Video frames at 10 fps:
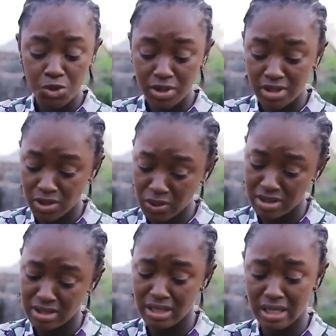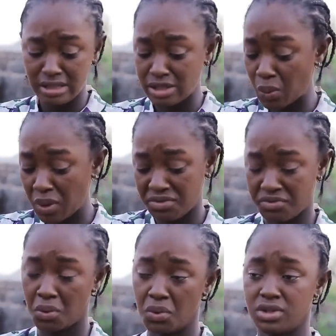what we should be discussing now is the
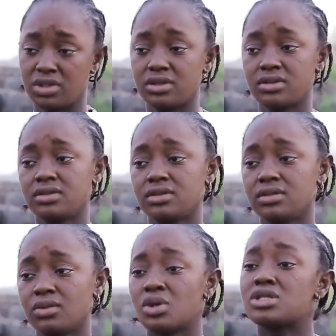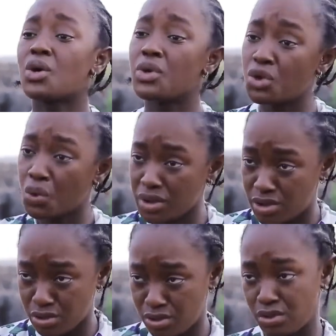way forward. What are we
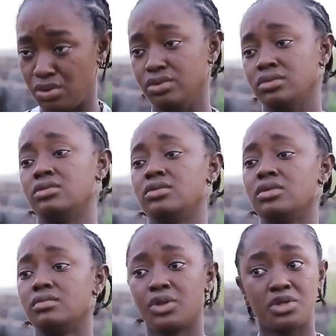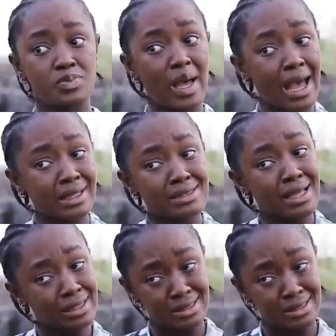going to do? Because my